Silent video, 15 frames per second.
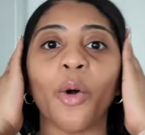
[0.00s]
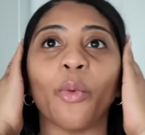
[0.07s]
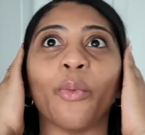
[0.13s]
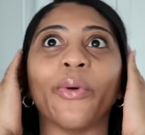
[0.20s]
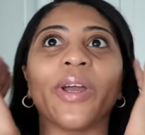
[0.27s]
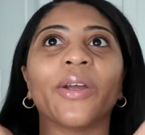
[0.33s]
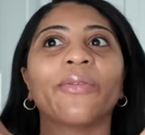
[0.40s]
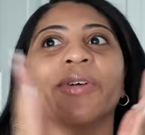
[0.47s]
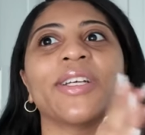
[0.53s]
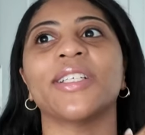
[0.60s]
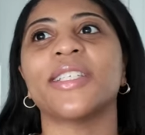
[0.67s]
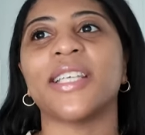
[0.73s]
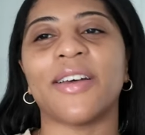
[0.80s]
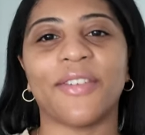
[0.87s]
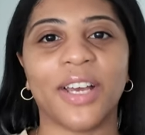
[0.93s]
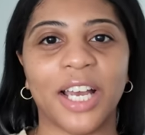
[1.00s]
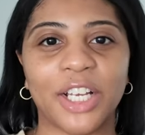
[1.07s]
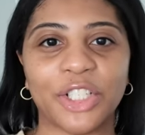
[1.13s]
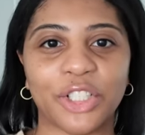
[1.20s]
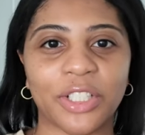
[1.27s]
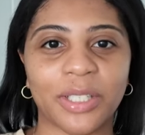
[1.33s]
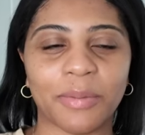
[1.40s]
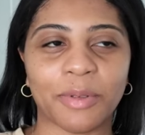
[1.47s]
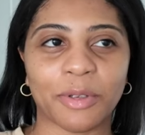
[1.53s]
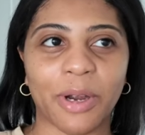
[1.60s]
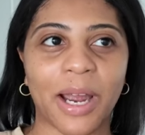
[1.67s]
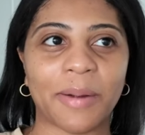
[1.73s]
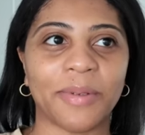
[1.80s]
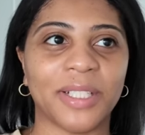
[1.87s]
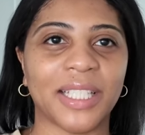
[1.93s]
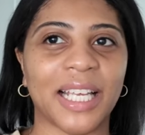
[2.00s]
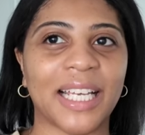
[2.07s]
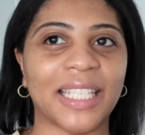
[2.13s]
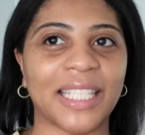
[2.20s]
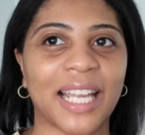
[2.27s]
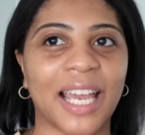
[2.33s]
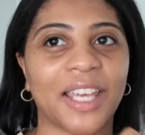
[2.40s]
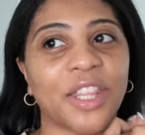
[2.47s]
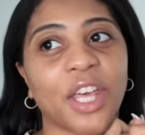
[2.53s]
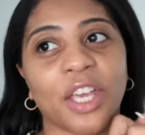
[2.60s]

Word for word: we reached 700 subscribers last night.